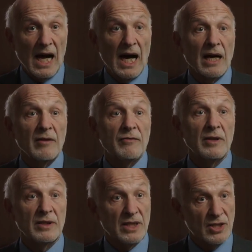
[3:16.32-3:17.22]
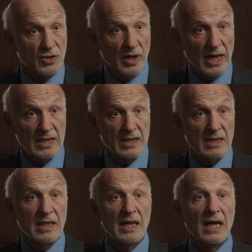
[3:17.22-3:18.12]
I feel
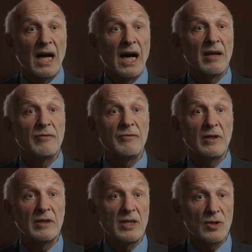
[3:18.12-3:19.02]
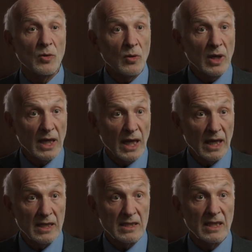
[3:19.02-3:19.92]
distress, I feel
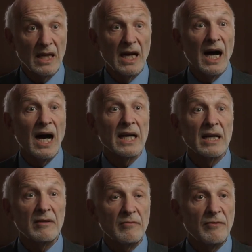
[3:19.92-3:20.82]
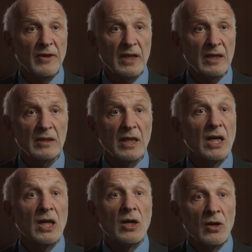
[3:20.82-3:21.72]
disorganized, I can feel
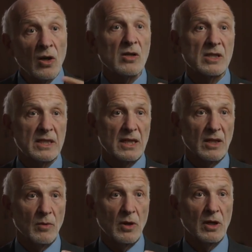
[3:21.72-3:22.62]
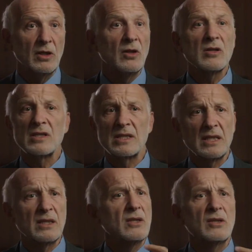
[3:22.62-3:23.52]
lost in the world, lost
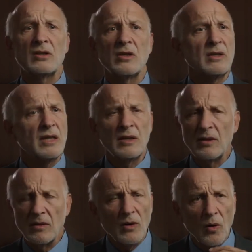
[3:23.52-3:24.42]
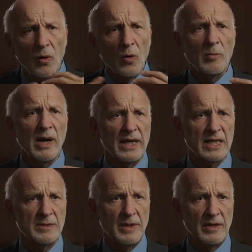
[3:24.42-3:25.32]
in all my
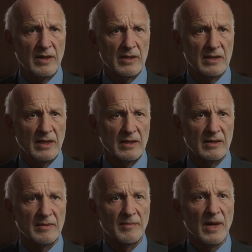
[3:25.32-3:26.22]
experiences.